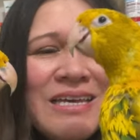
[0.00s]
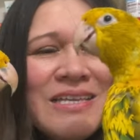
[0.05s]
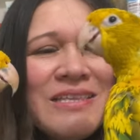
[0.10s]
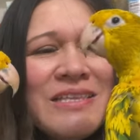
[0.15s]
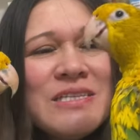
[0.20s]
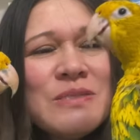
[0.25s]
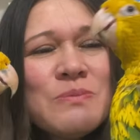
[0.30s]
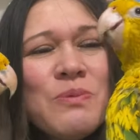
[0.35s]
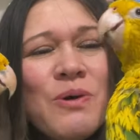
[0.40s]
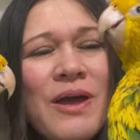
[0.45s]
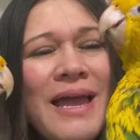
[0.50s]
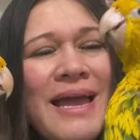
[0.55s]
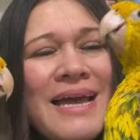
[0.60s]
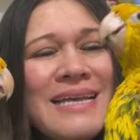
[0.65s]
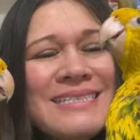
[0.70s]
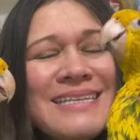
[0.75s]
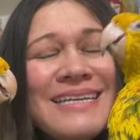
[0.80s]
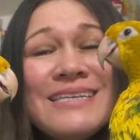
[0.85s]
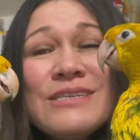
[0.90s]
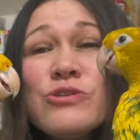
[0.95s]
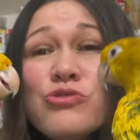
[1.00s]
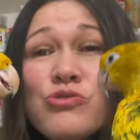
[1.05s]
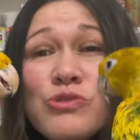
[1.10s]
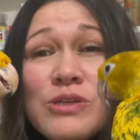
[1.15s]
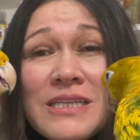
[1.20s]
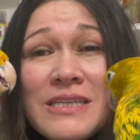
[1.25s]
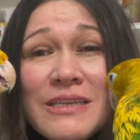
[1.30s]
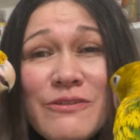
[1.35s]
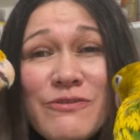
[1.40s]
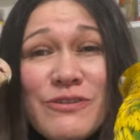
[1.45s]
This boy has like
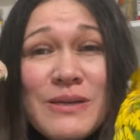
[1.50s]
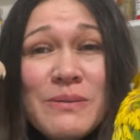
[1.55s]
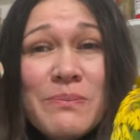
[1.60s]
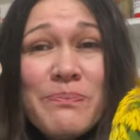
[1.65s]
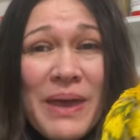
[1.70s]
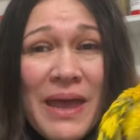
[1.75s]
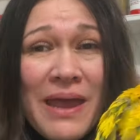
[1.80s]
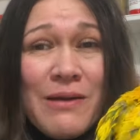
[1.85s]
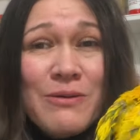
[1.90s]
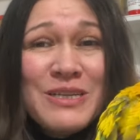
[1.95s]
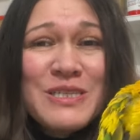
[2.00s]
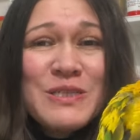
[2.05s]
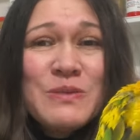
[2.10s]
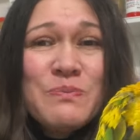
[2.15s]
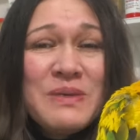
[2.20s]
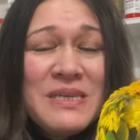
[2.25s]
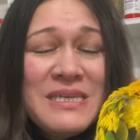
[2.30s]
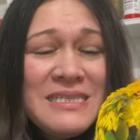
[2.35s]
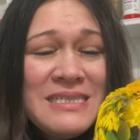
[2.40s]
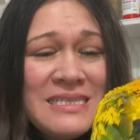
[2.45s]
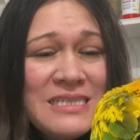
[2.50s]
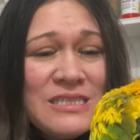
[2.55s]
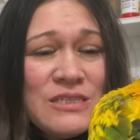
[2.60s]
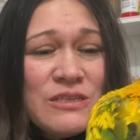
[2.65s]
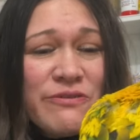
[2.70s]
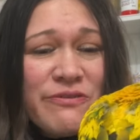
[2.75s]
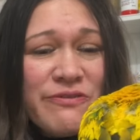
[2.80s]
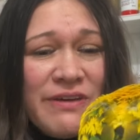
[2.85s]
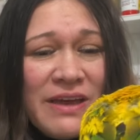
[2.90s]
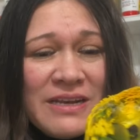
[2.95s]
three different parrot species
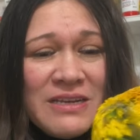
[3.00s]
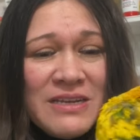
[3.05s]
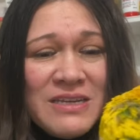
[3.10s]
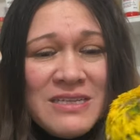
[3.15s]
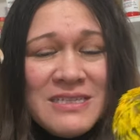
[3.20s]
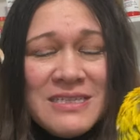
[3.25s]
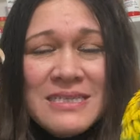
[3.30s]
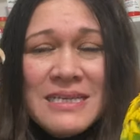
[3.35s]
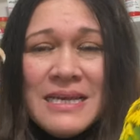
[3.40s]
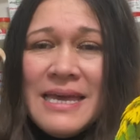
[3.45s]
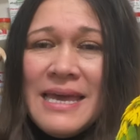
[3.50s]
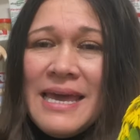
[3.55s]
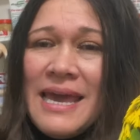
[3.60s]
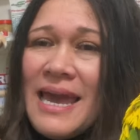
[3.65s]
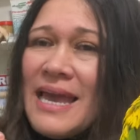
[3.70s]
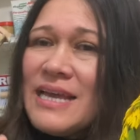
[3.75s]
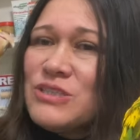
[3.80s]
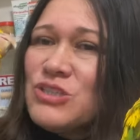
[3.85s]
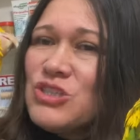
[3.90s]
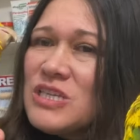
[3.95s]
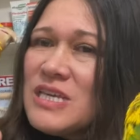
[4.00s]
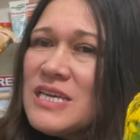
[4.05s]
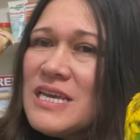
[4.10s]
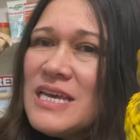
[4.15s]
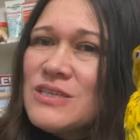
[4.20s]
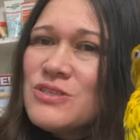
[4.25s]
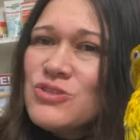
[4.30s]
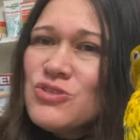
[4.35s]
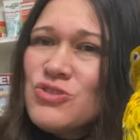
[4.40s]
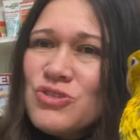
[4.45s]
of feathers, and she
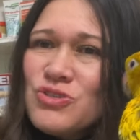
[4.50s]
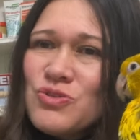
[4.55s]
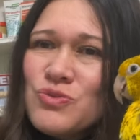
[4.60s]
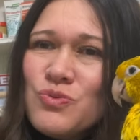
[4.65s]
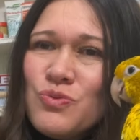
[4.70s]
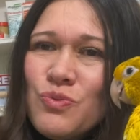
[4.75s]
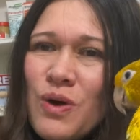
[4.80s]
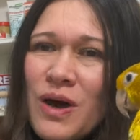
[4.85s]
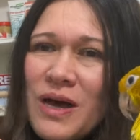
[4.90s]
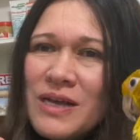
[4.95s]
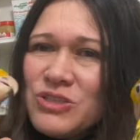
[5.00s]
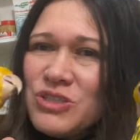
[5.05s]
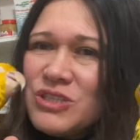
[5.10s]
has just one.